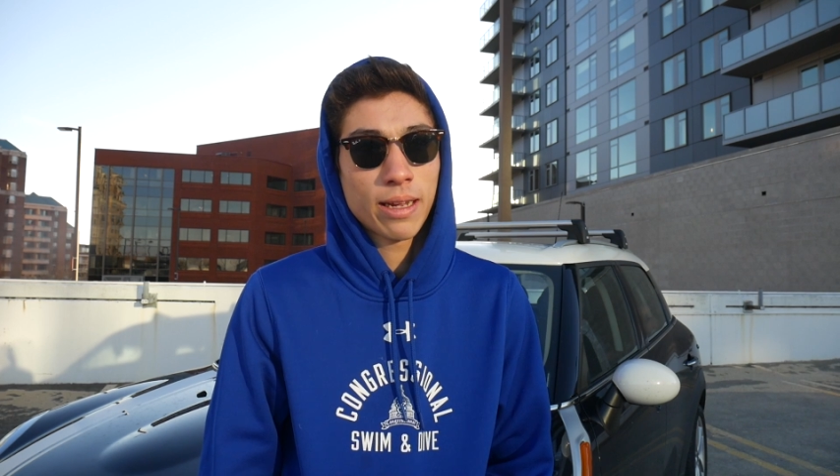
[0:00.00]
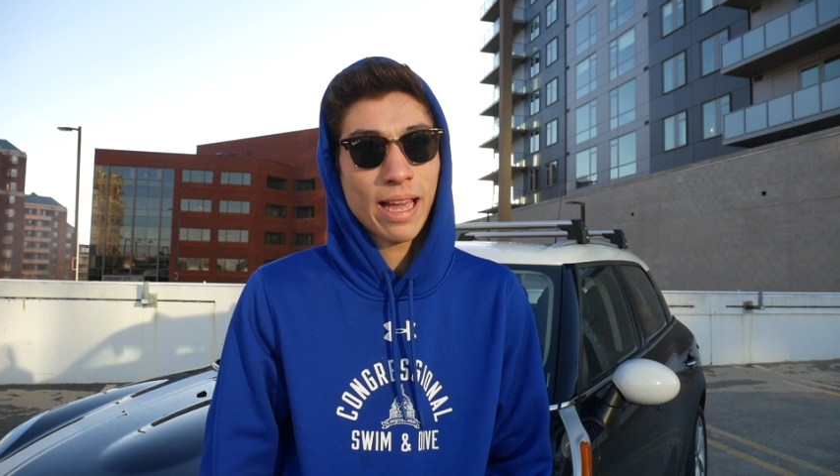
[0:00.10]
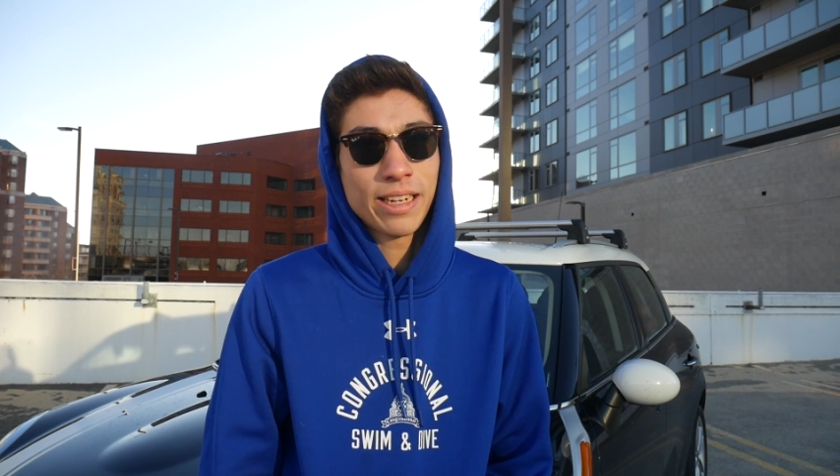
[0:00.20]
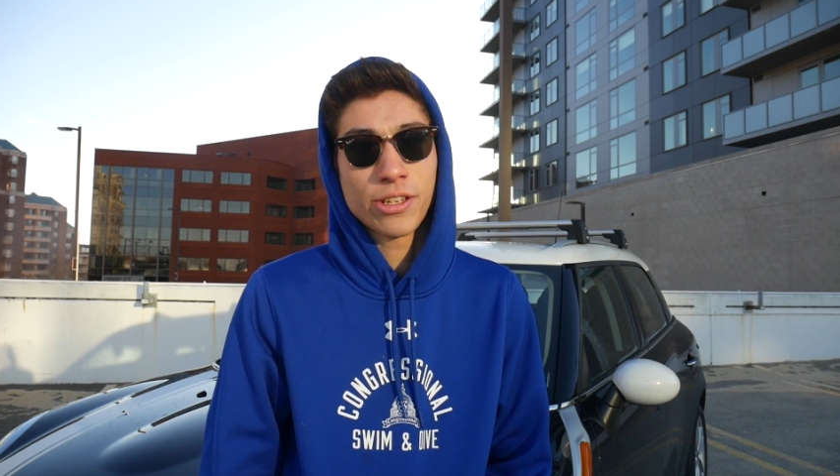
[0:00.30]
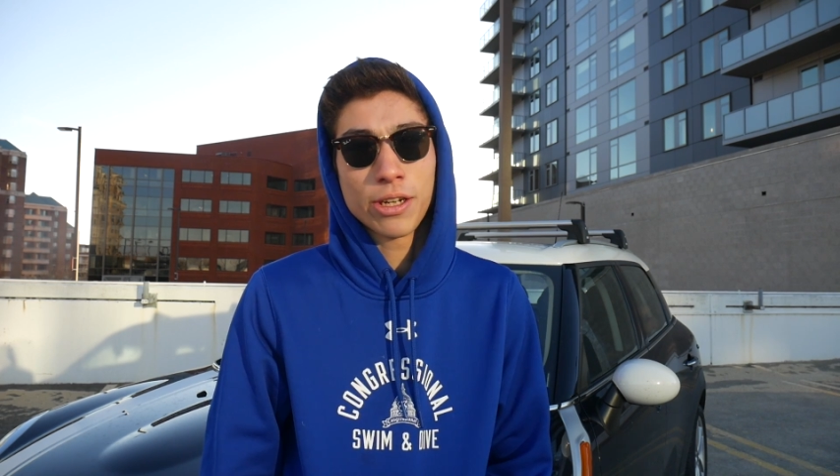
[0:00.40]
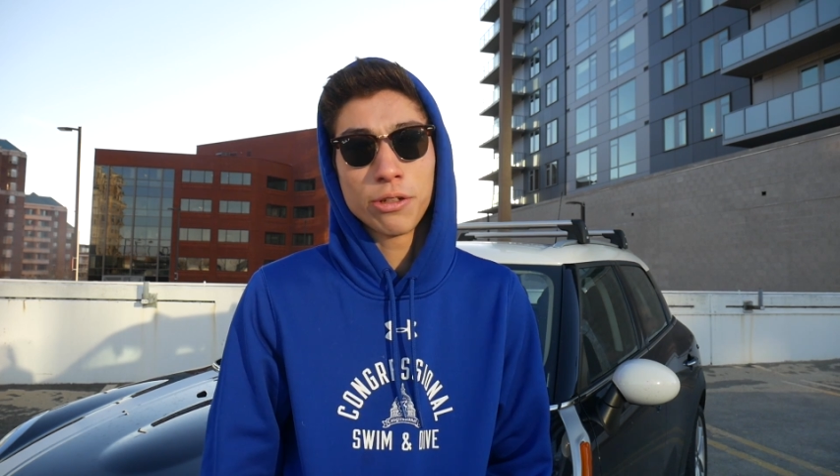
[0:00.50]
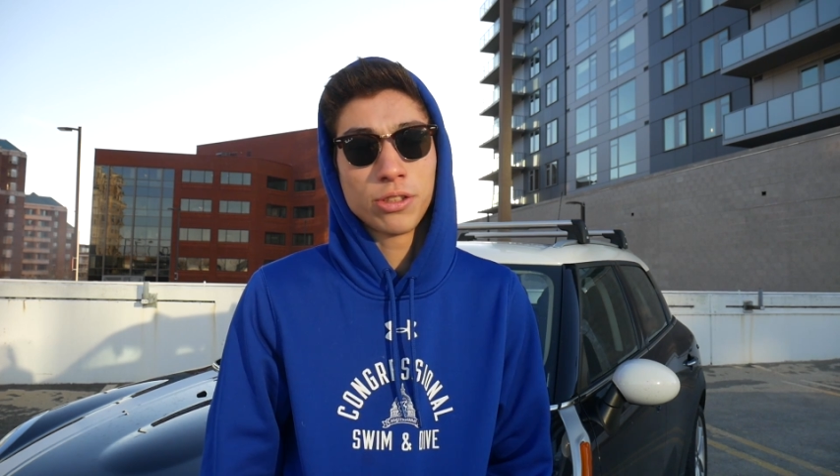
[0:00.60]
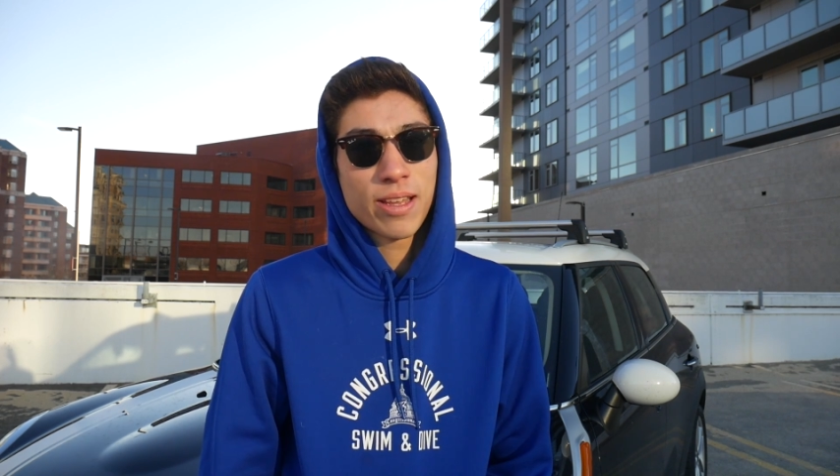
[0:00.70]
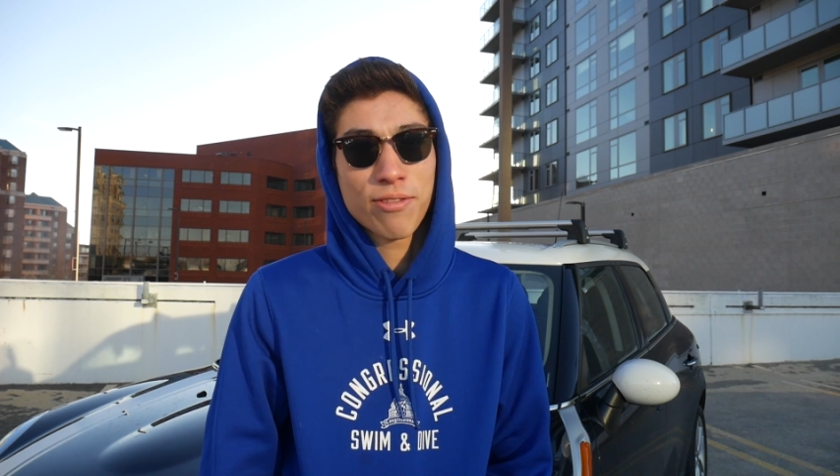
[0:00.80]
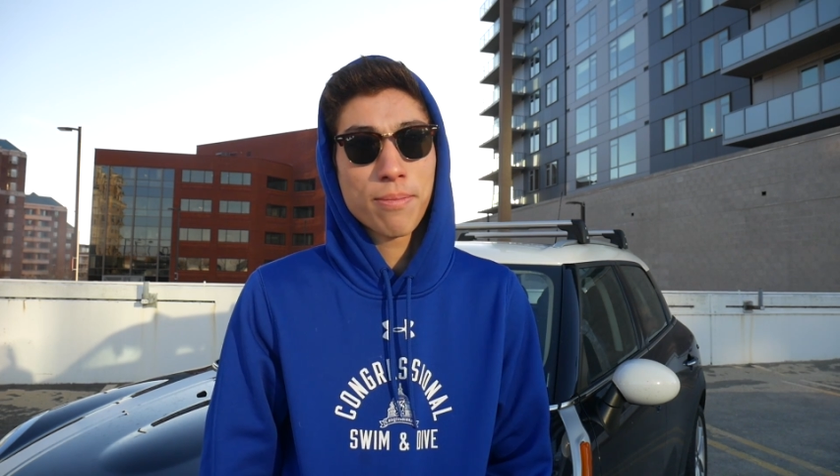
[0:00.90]
getting to know
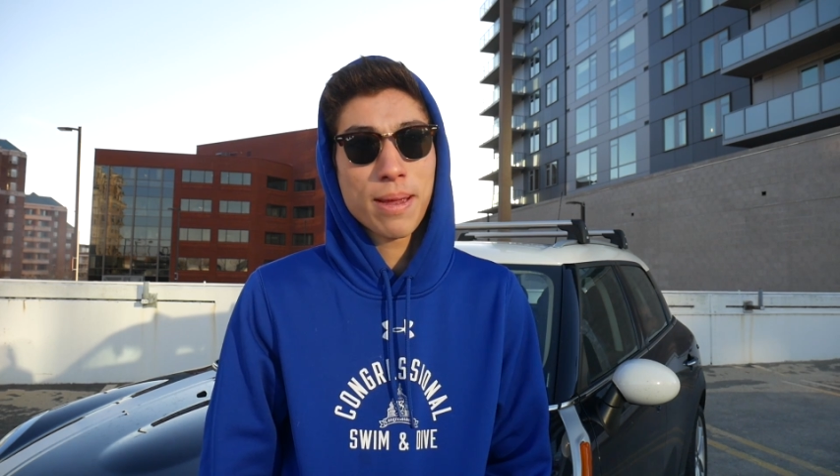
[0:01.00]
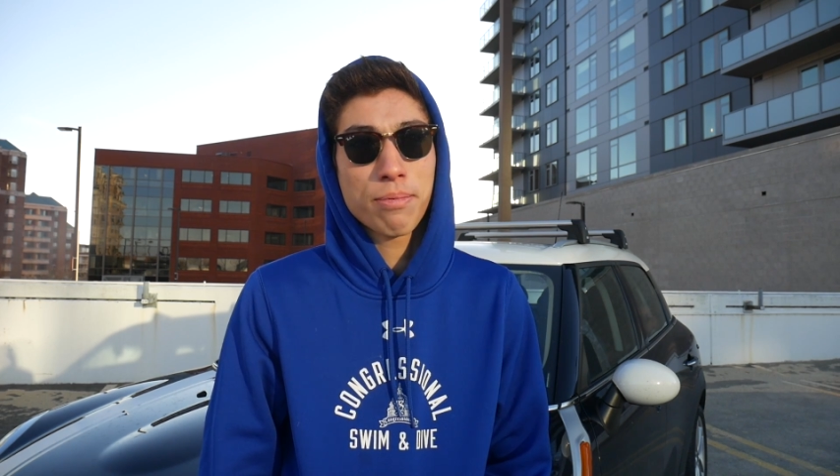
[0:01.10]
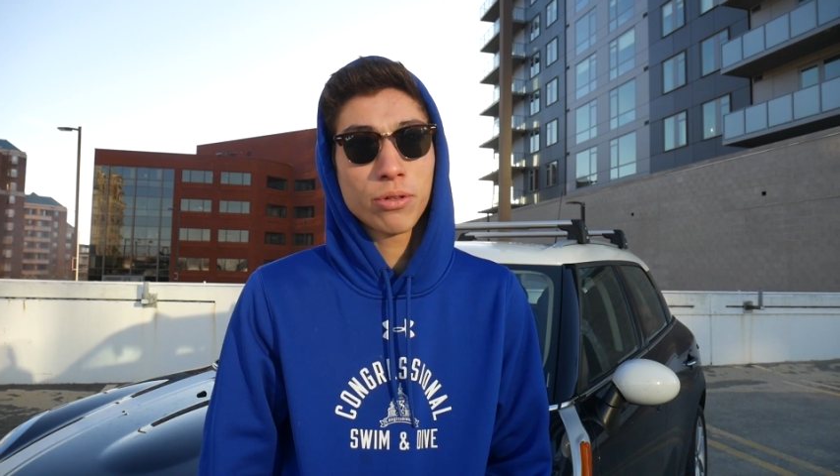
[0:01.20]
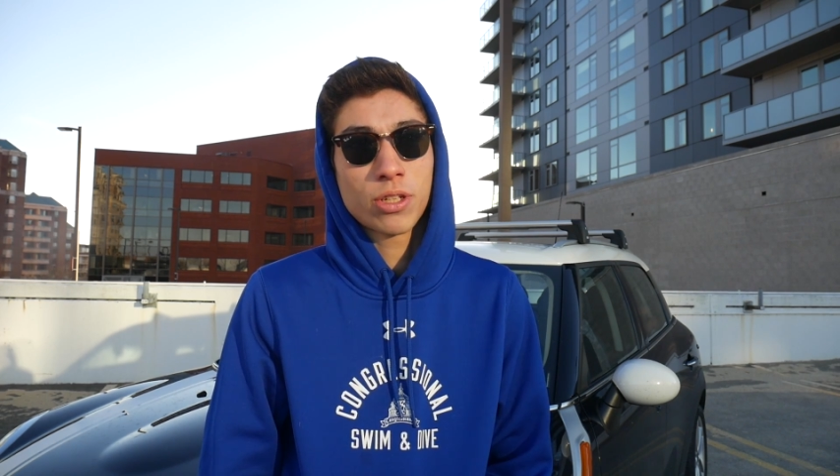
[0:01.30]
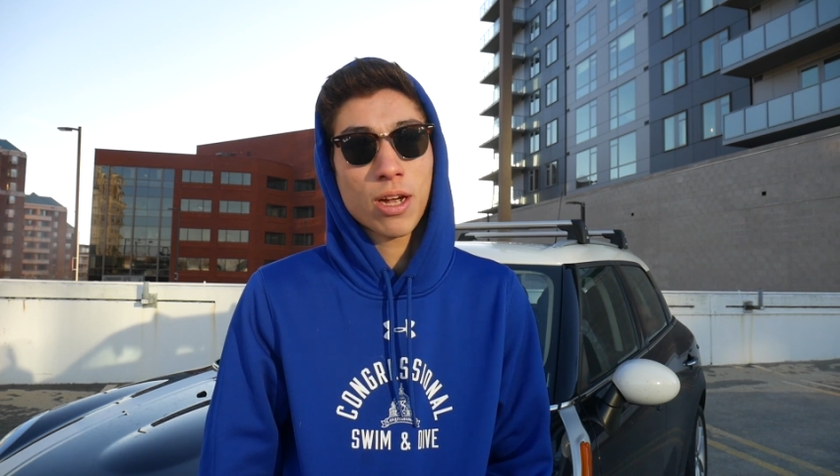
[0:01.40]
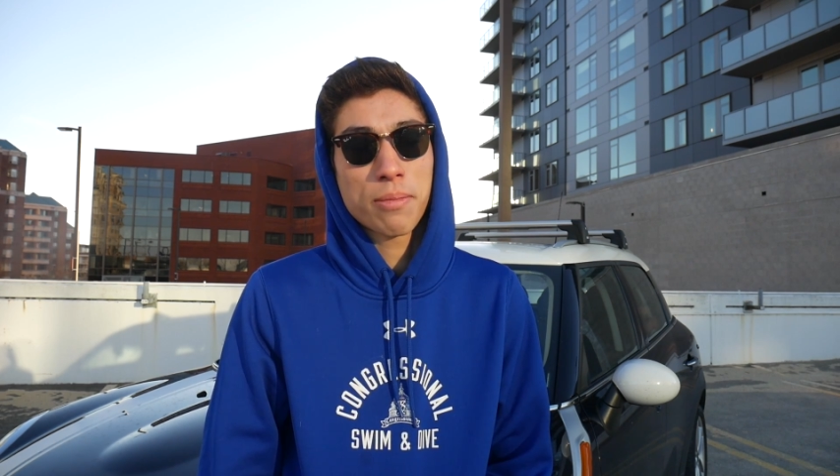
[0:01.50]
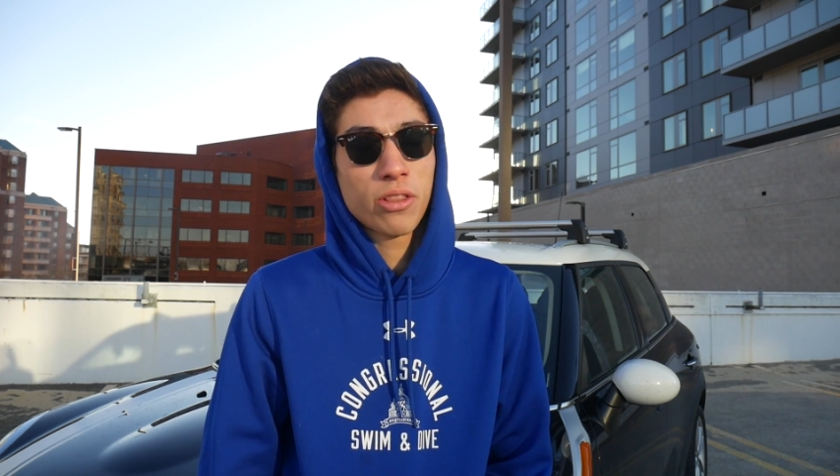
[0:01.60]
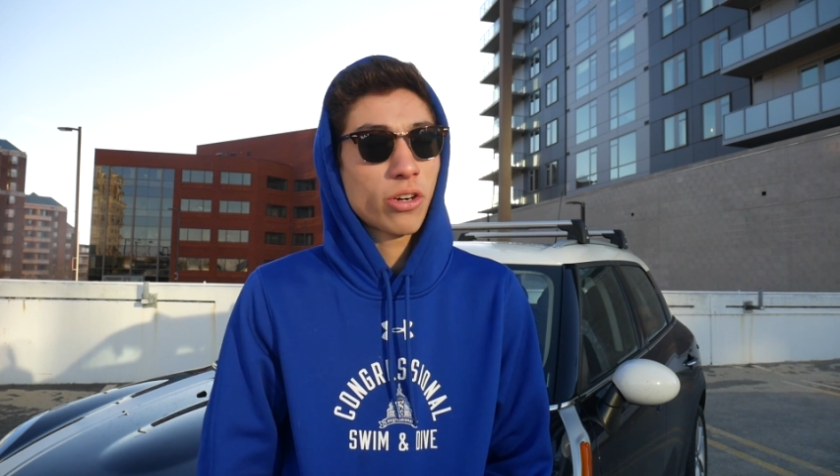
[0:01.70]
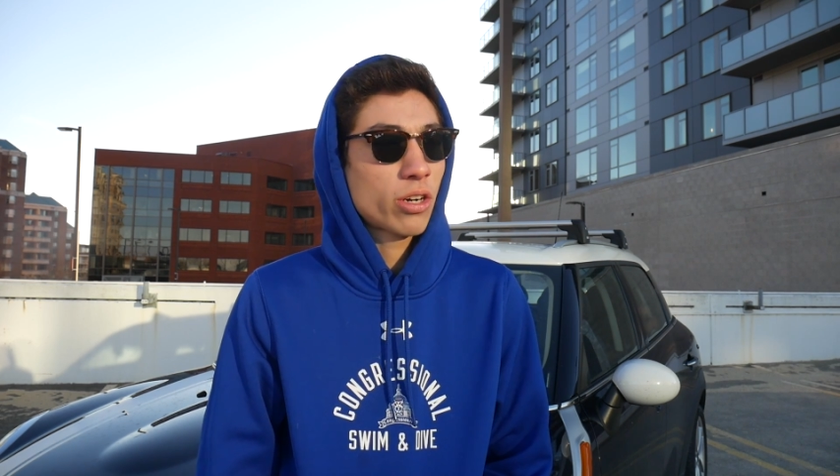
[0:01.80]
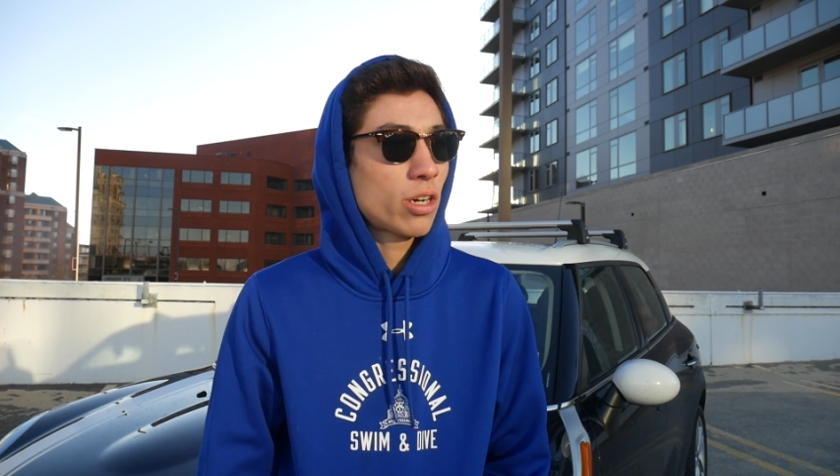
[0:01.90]
different people, talk
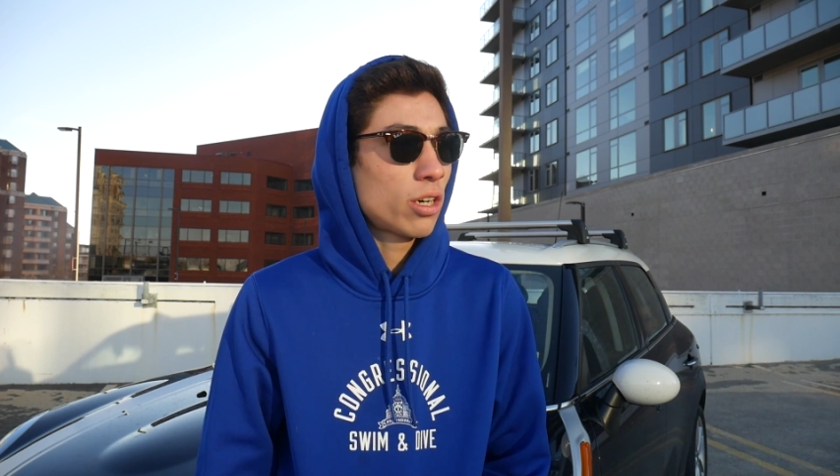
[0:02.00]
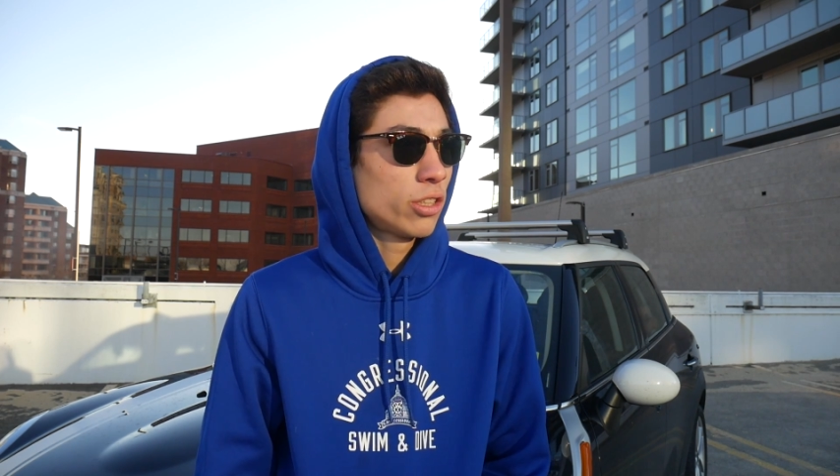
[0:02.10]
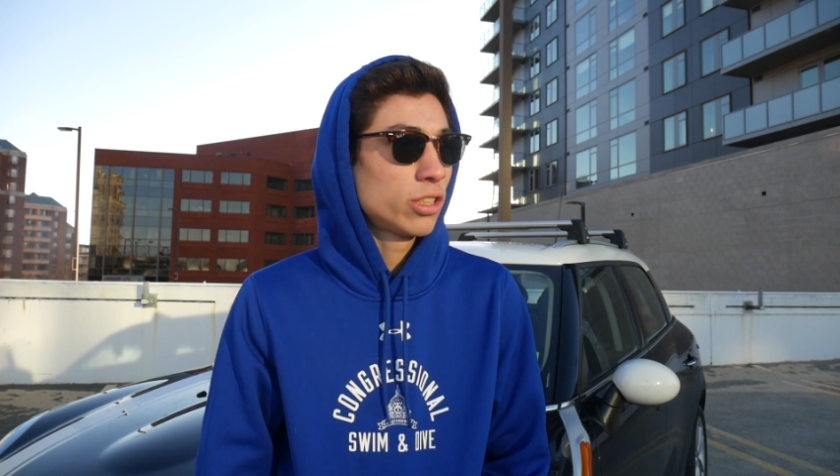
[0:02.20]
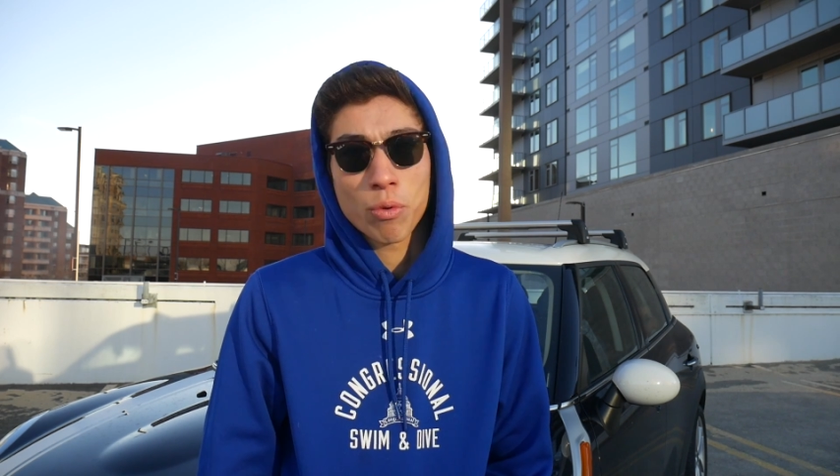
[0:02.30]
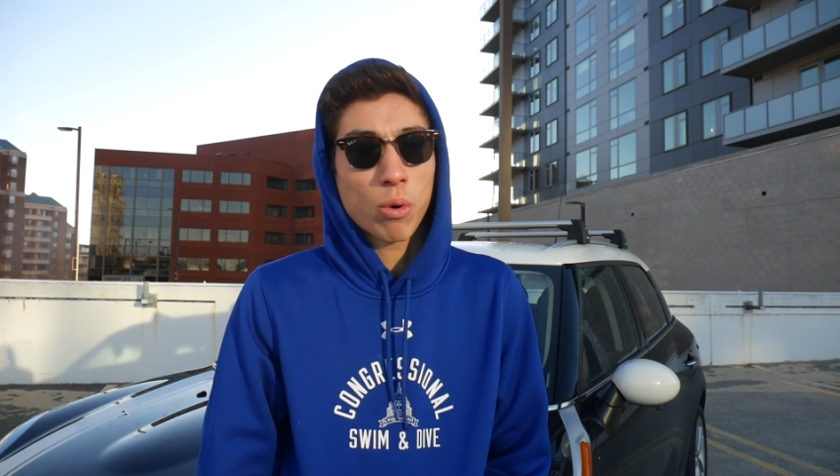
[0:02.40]
about their cars,